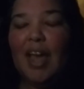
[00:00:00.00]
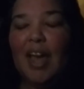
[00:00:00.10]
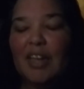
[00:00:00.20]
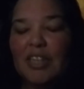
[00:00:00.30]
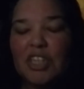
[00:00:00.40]

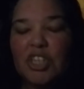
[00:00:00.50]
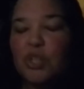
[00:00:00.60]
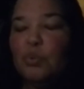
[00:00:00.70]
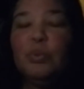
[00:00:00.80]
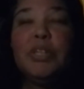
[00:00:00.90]
And he
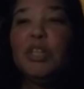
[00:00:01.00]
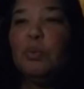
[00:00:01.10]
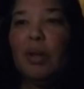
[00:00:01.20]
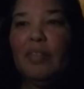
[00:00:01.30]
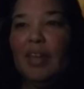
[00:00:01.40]
just really
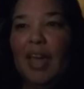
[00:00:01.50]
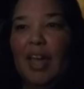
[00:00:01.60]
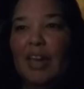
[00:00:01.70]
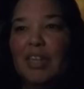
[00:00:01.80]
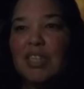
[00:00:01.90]
wanted the
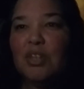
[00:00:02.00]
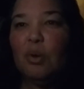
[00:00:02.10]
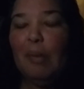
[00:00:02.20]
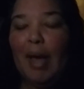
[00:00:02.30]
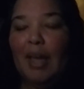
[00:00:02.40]
candy
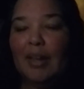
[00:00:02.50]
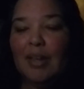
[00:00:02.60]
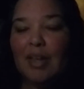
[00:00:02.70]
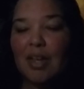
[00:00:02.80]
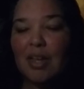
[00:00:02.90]
so bad.
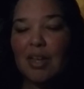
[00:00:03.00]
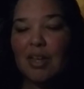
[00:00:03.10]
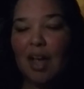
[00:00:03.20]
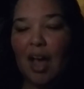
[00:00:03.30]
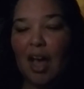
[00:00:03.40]

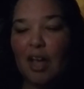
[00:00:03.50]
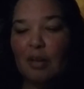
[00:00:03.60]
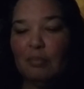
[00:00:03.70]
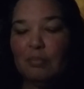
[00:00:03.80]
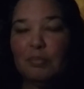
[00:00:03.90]

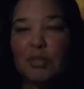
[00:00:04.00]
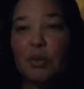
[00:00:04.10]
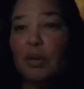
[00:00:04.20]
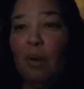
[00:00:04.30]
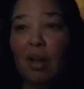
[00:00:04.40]
So
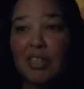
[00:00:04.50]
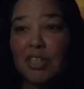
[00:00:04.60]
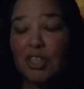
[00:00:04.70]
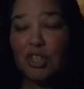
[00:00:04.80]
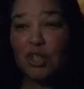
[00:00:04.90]
he walked
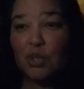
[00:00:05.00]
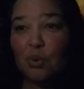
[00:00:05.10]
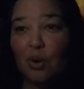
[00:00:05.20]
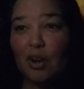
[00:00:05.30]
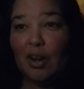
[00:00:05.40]
into the
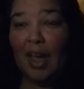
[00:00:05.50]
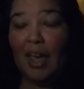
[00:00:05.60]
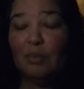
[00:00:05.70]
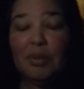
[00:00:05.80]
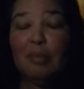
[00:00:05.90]
store,
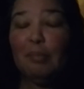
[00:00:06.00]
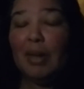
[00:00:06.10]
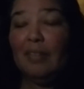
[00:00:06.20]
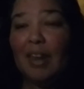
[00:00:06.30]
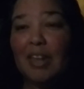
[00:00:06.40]
and with the
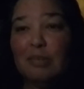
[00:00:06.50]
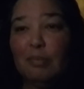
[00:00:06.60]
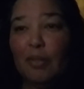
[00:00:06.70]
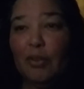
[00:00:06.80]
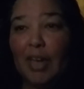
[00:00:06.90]
money that his
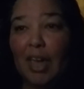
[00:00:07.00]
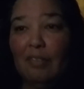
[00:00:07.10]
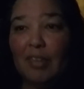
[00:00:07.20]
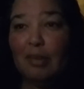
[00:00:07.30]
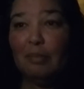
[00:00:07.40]
mother
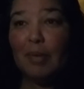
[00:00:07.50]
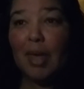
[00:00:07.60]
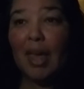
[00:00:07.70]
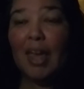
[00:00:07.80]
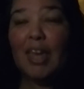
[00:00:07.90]
gave him,
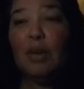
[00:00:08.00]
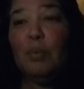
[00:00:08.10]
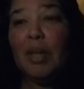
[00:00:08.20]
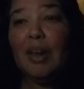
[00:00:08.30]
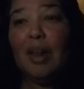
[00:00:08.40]
he
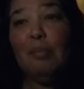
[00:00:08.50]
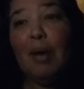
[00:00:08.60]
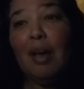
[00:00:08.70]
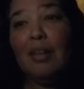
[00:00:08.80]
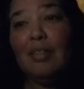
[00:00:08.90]
went and
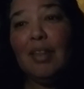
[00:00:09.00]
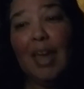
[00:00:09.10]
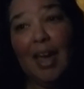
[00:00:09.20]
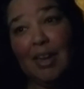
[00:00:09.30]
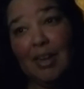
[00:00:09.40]
bought the
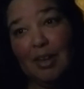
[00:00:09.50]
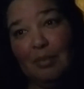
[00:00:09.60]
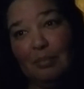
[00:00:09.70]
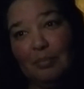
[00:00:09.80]
candy.